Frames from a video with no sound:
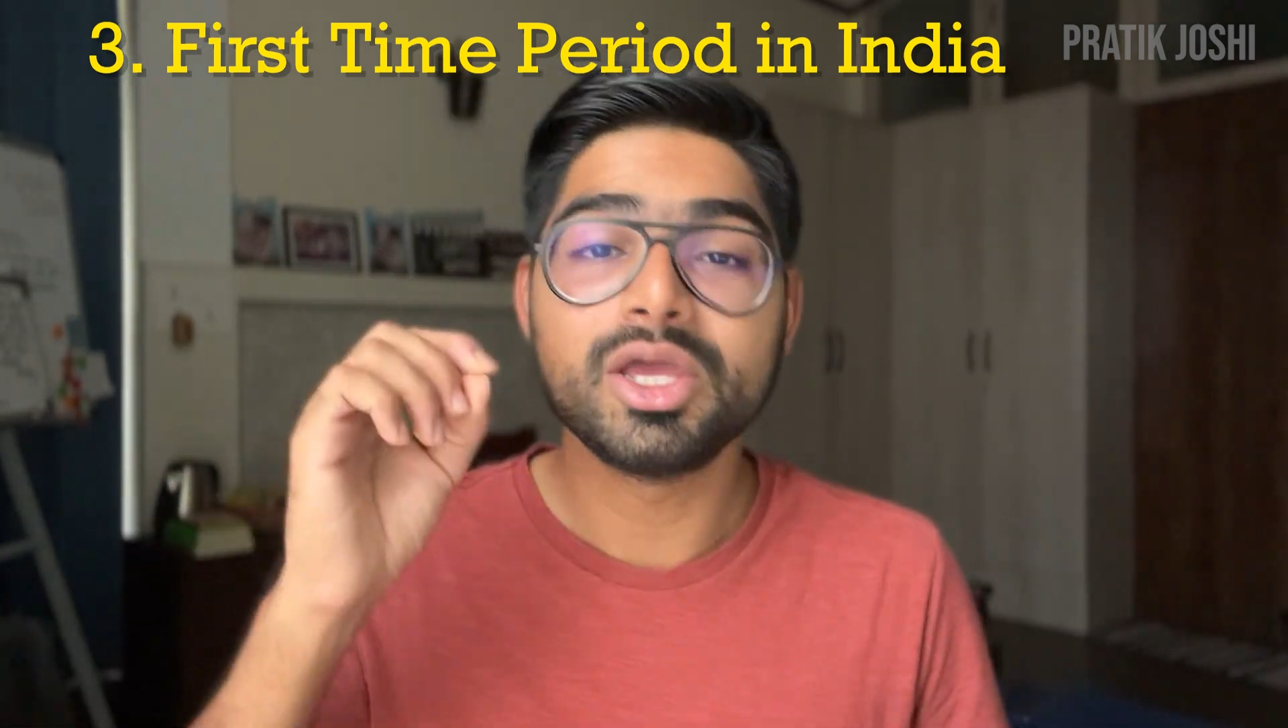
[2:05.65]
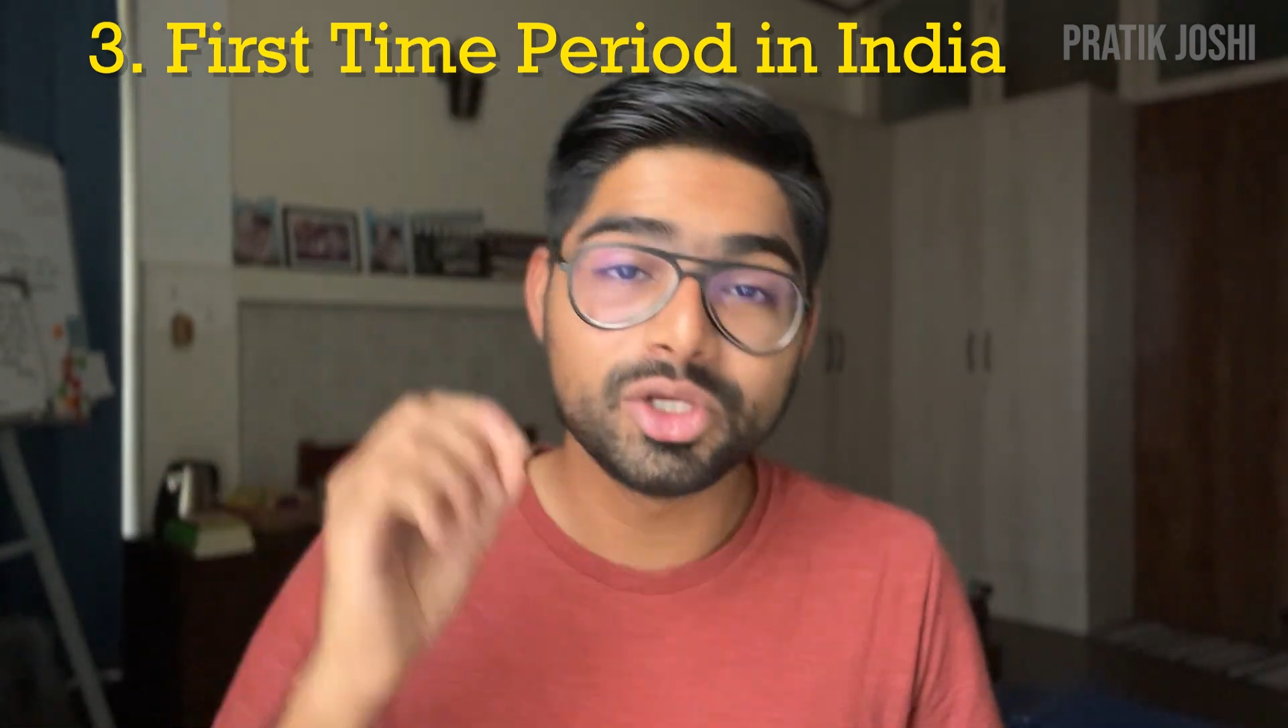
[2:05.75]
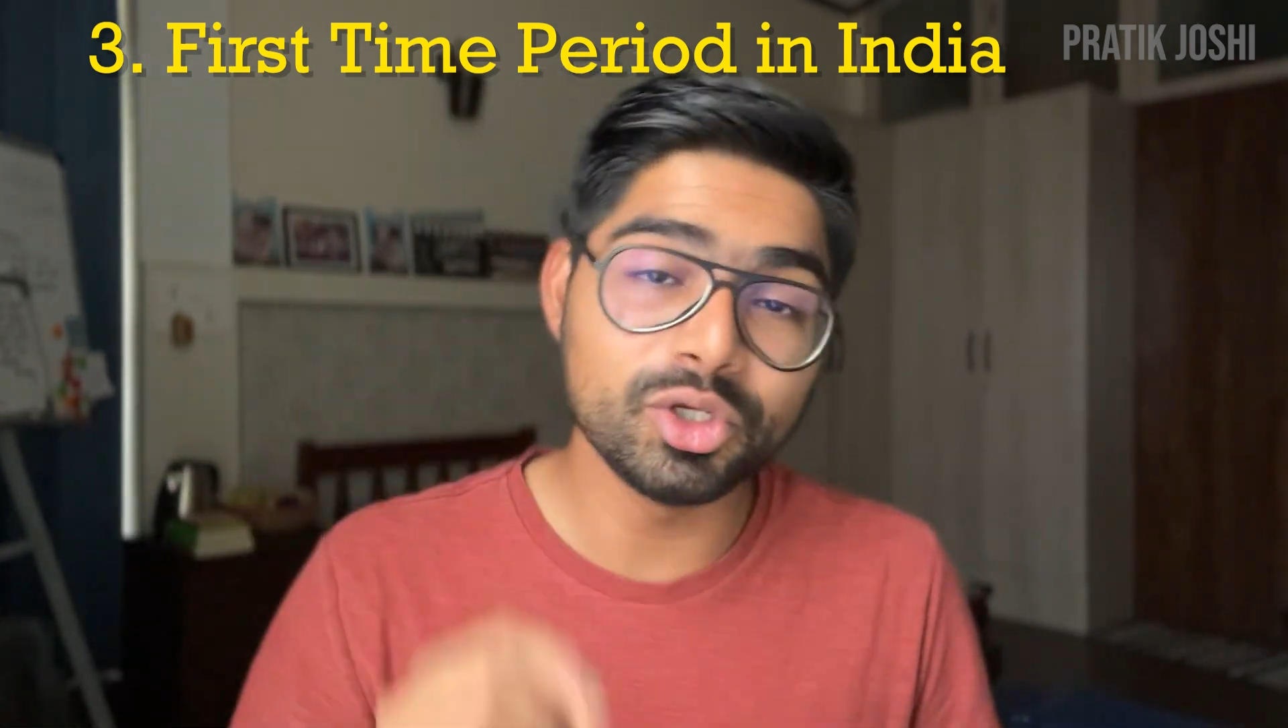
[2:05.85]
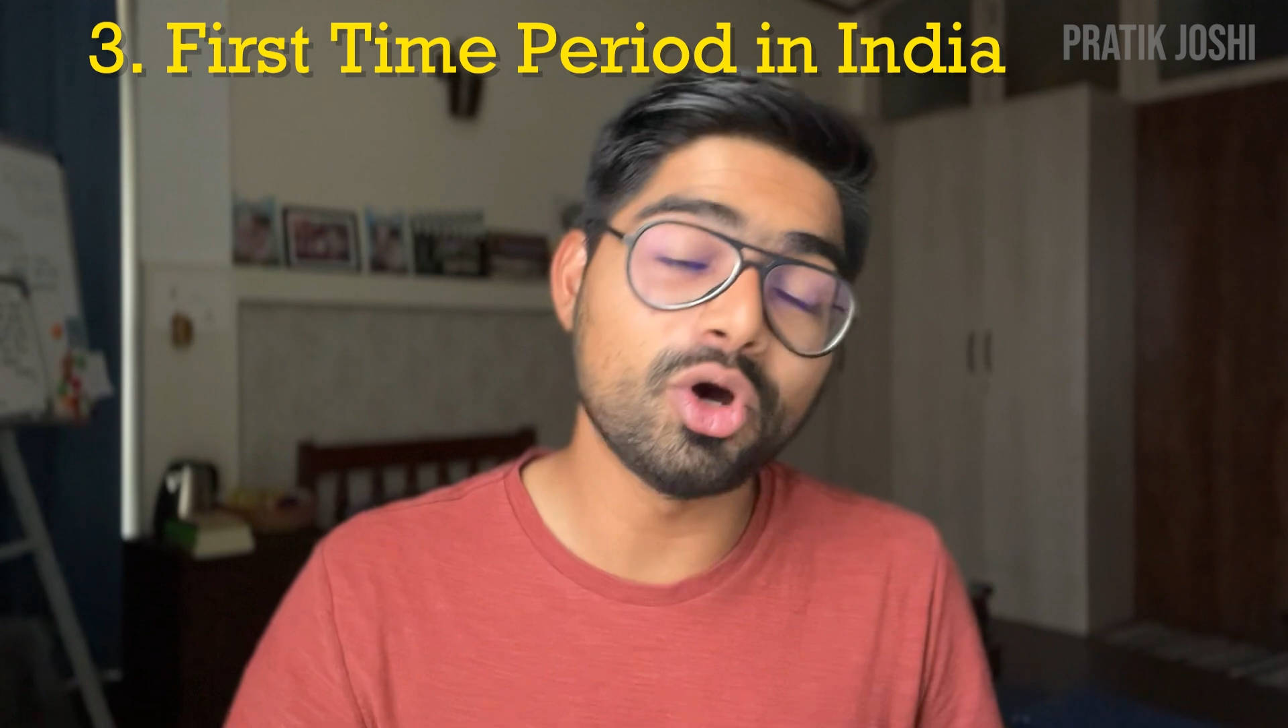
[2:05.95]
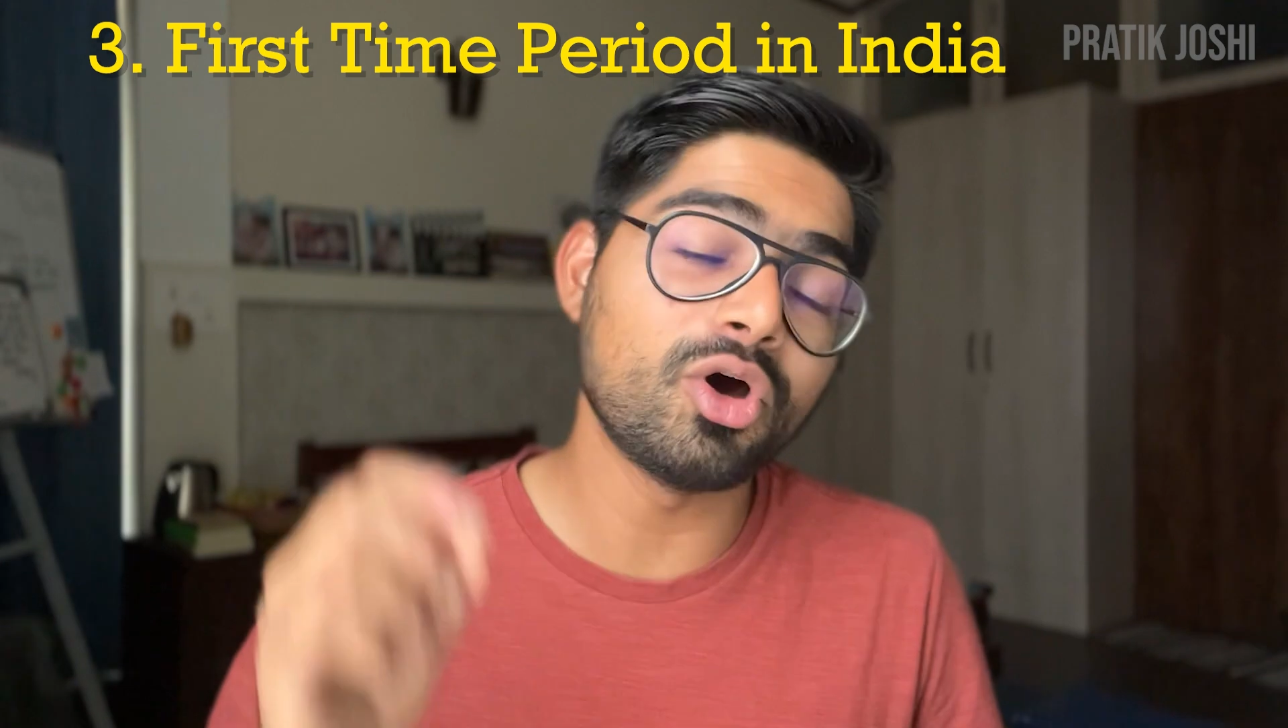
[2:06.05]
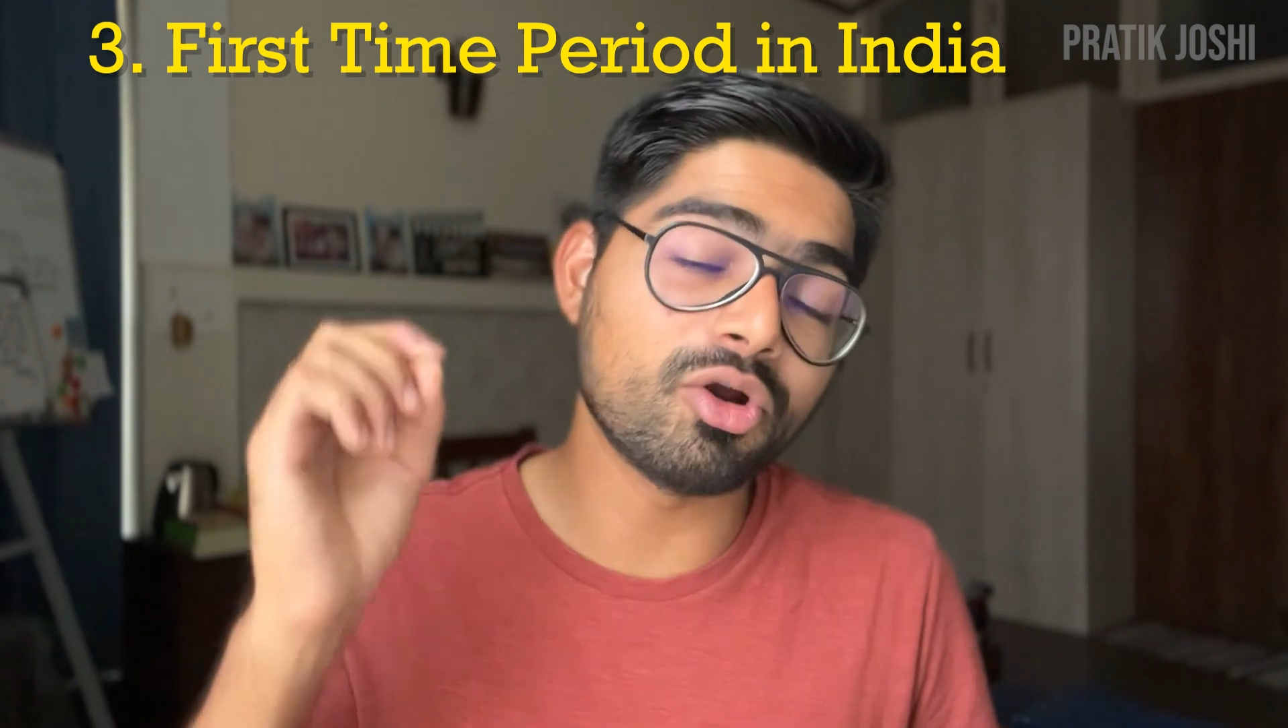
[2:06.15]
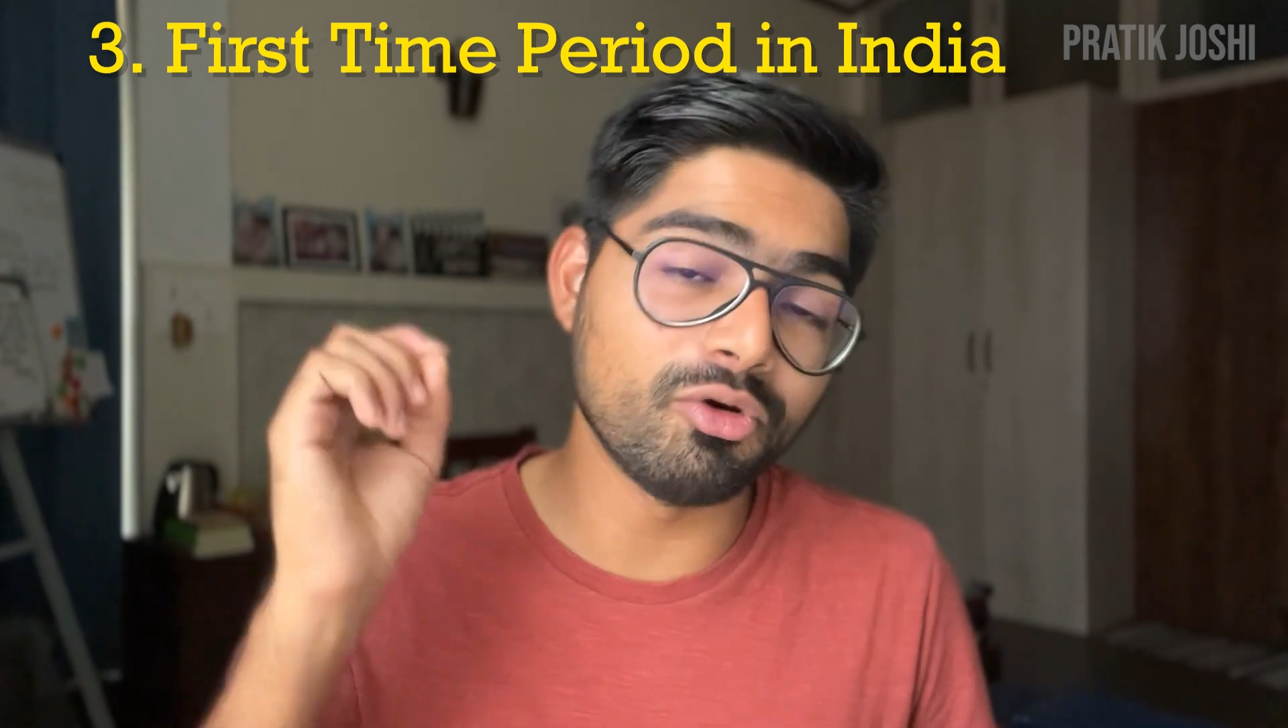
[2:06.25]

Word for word: your